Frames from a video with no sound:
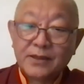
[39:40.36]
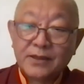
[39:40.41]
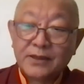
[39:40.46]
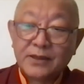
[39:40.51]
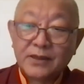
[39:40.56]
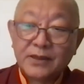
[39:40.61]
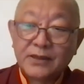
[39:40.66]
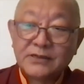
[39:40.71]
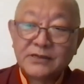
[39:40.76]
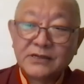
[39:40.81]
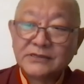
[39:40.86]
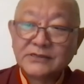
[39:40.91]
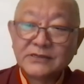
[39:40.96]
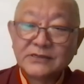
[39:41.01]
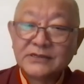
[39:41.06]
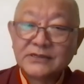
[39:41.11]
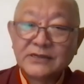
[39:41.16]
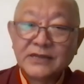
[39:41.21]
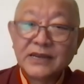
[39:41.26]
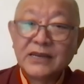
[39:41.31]
it
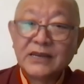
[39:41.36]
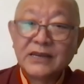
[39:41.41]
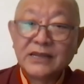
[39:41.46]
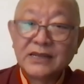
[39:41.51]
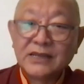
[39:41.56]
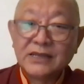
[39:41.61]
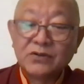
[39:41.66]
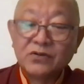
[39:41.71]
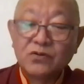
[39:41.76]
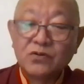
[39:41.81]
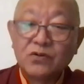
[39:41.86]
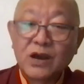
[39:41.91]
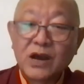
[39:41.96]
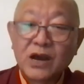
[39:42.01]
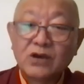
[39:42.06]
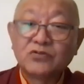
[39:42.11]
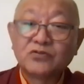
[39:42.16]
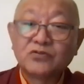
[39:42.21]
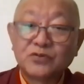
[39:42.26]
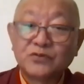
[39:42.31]
doesn't really go
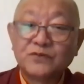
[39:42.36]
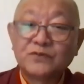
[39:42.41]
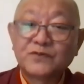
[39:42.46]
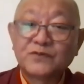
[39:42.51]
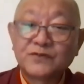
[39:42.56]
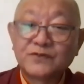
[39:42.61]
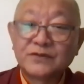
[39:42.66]
out of